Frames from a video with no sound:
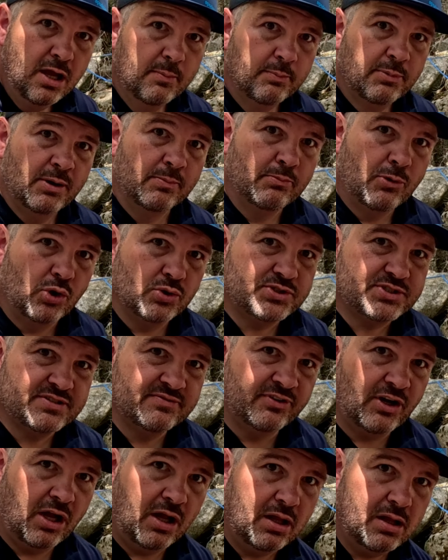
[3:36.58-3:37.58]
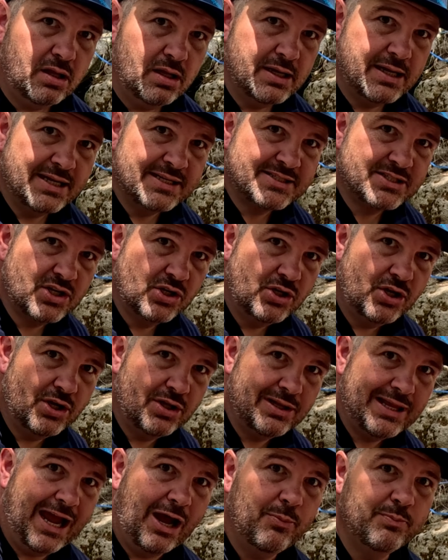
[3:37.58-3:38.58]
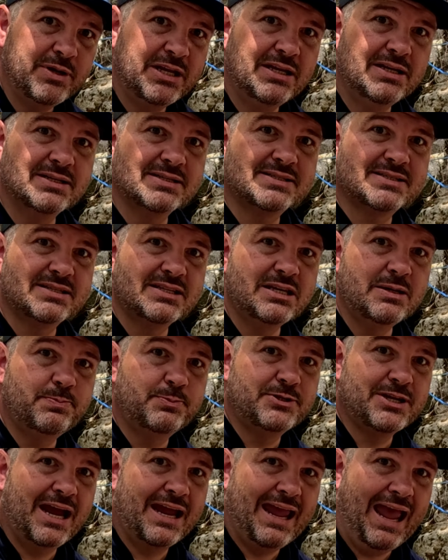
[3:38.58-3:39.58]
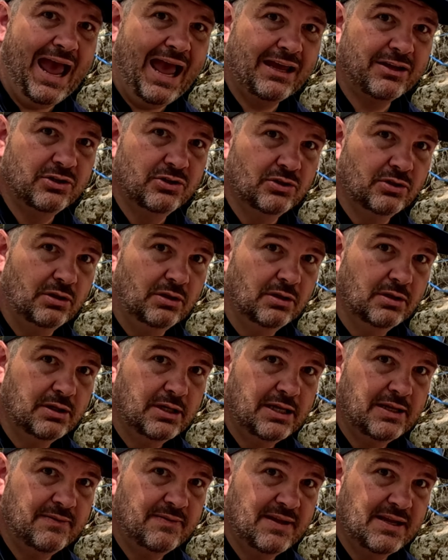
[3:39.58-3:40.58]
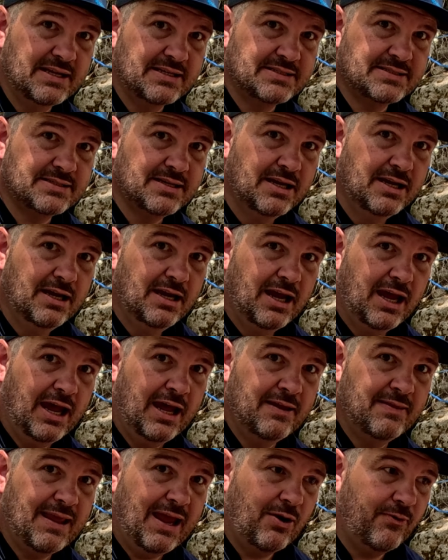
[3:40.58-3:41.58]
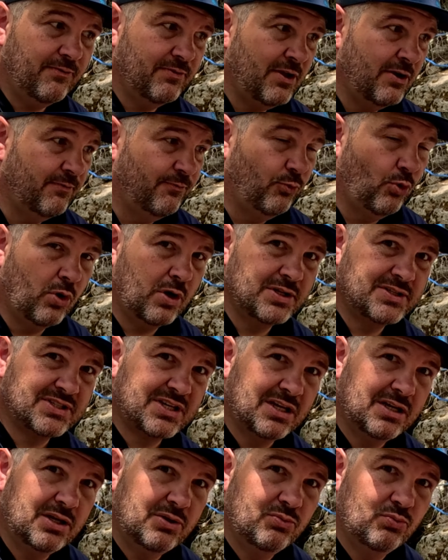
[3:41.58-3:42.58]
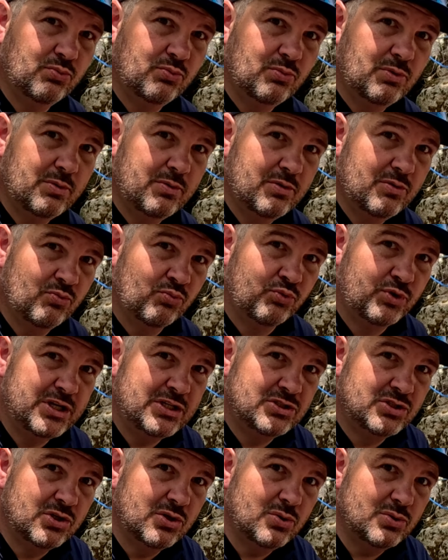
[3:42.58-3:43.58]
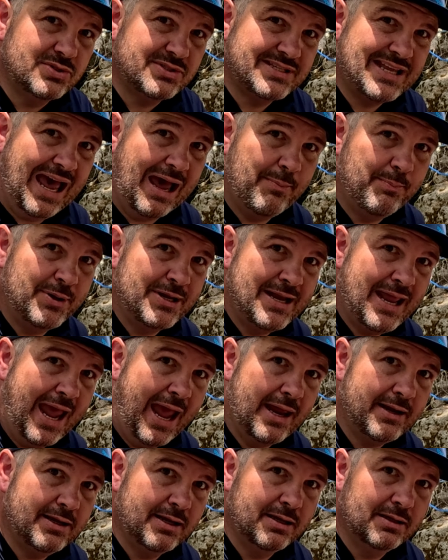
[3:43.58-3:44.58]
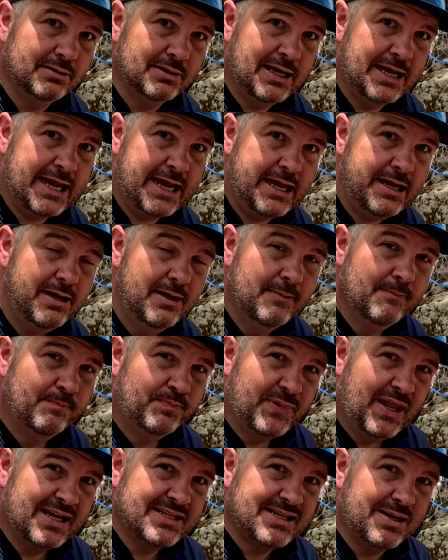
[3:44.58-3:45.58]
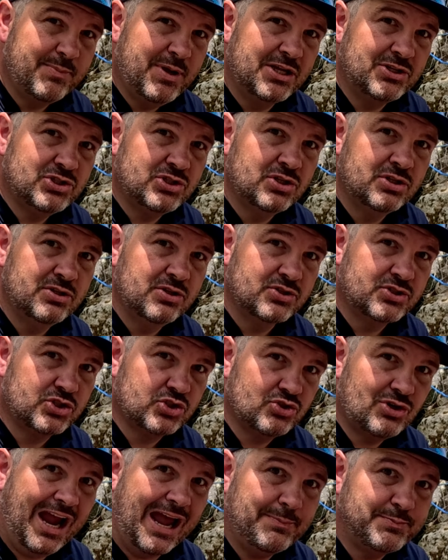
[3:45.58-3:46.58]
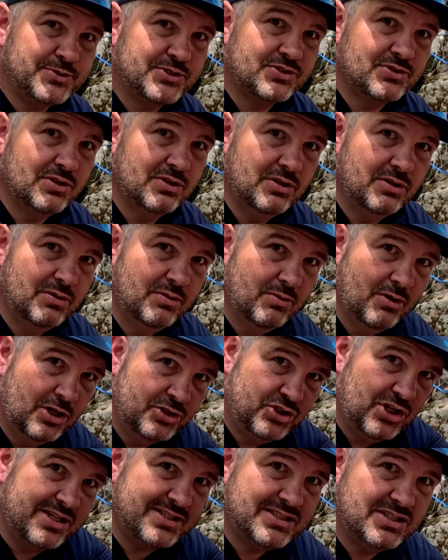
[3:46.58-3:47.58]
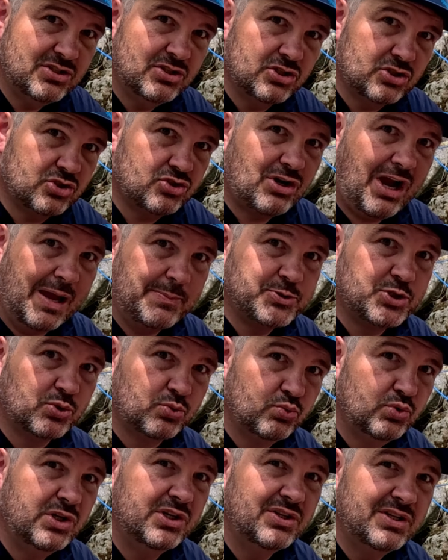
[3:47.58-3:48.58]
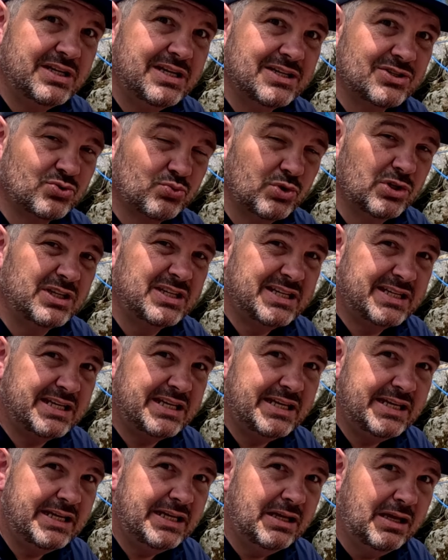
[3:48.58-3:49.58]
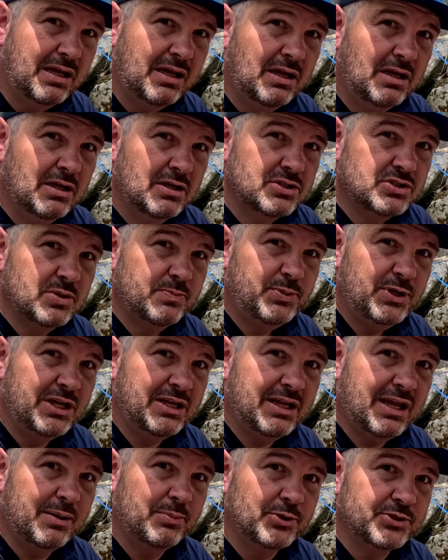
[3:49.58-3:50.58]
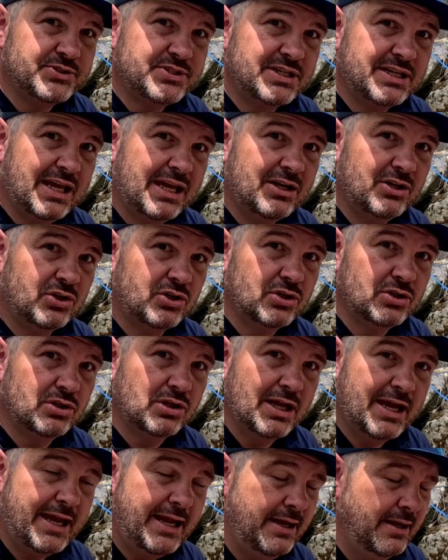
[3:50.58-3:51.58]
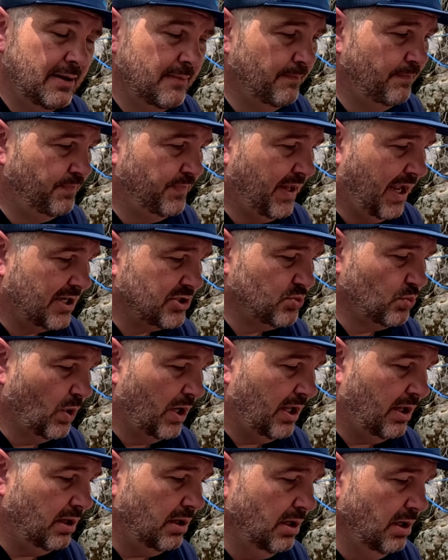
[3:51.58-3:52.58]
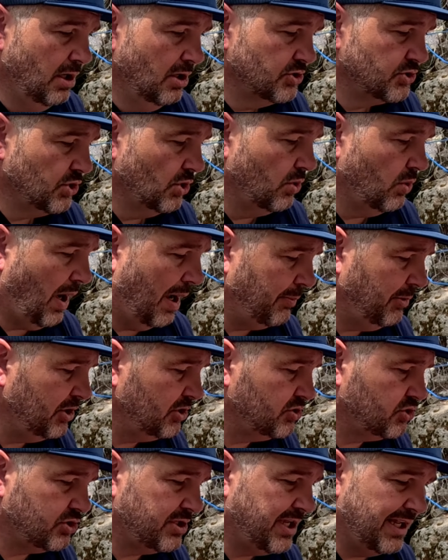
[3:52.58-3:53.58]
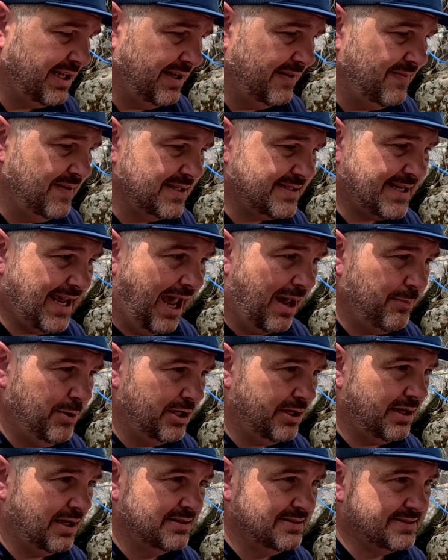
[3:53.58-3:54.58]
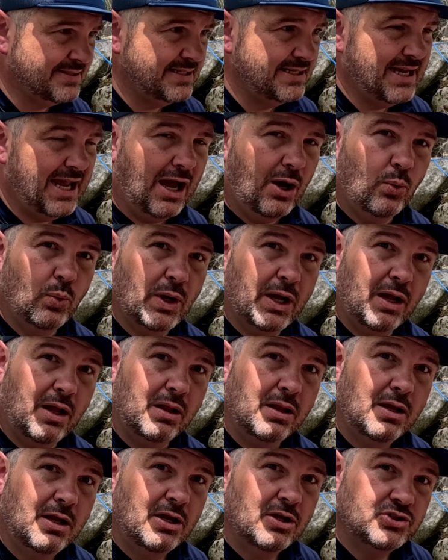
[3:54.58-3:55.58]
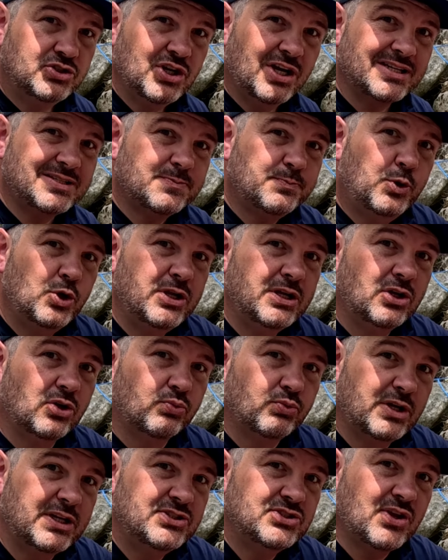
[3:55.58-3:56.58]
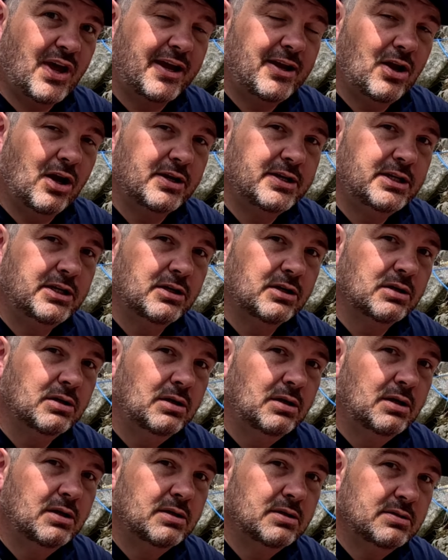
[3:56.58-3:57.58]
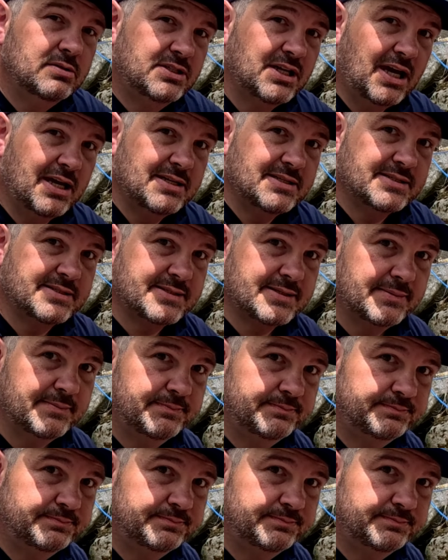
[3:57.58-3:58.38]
but most of all, it's gonna allow me to sleep diagonal in this. And therefore, it's gonna reduce that banana lay. As I mentioned, the straps, adjusting the straps is really key to being able to get a good lay as well. So I'm gonna get in this hammock and see how well just putting a ridge line on here does.